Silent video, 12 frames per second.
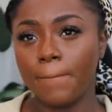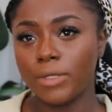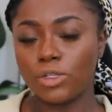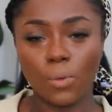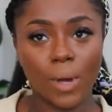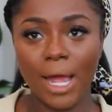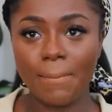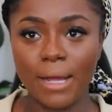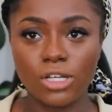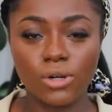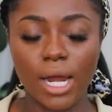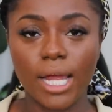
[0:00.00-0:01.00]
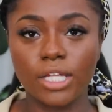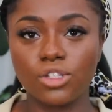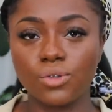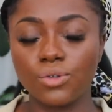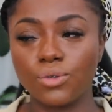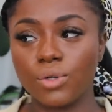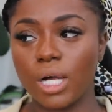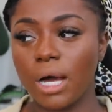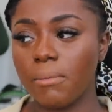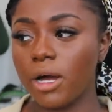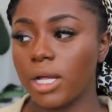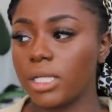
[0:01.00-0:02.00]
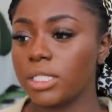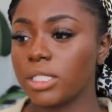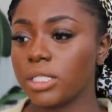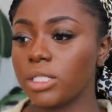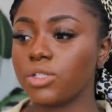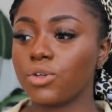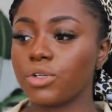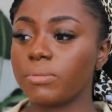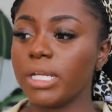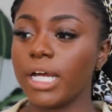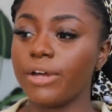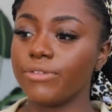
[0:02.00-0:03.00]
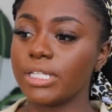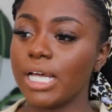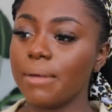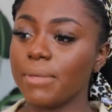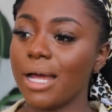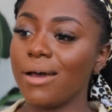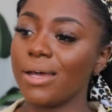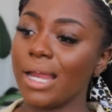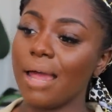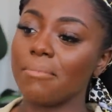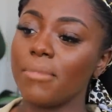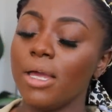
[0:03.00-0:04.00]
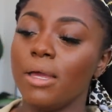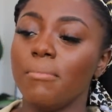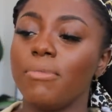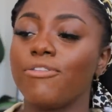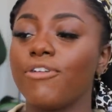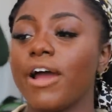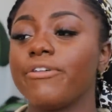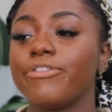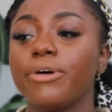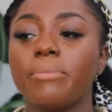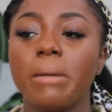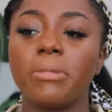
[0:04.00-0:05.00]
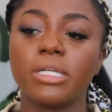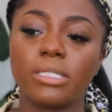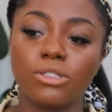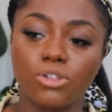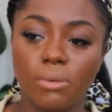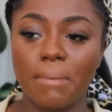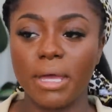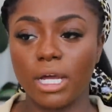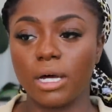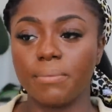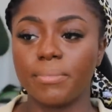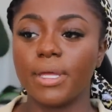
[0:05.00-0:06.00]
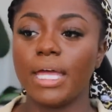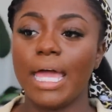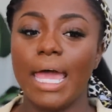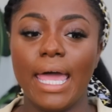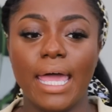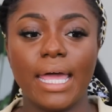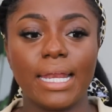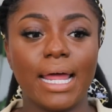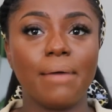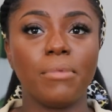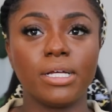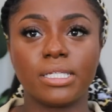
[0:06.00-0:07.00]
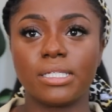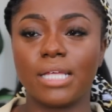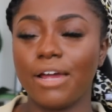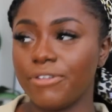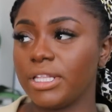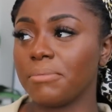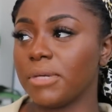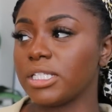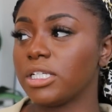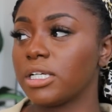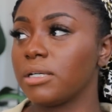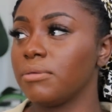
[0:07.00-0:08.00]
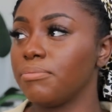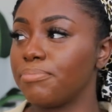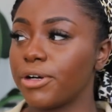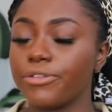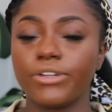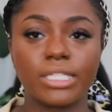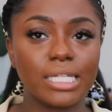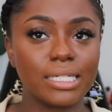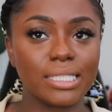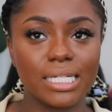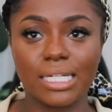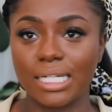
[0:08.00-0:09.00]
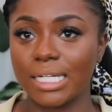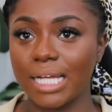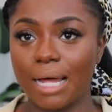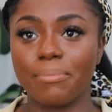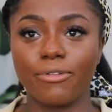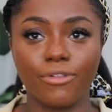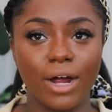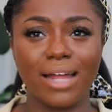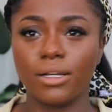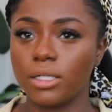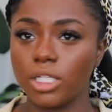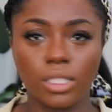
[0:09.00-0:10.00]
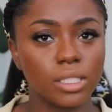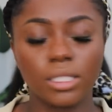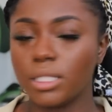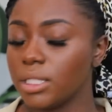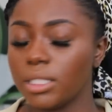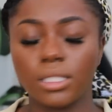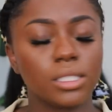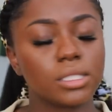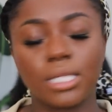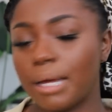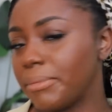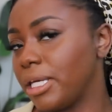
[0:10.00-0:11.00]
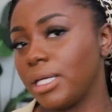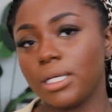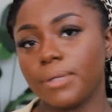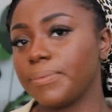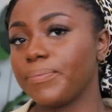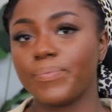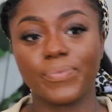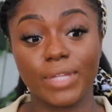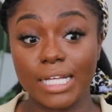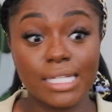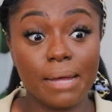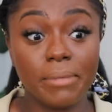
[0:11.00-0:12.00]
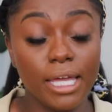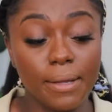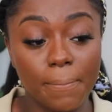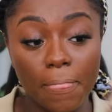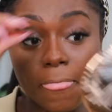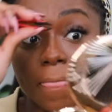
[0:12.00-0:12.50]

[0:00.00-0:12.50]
So why am I trying to come on to social media every time now? And before I film, I must do my makeup, and everything must look perfect, and da-da-da-da before I... That's not me. That's not me.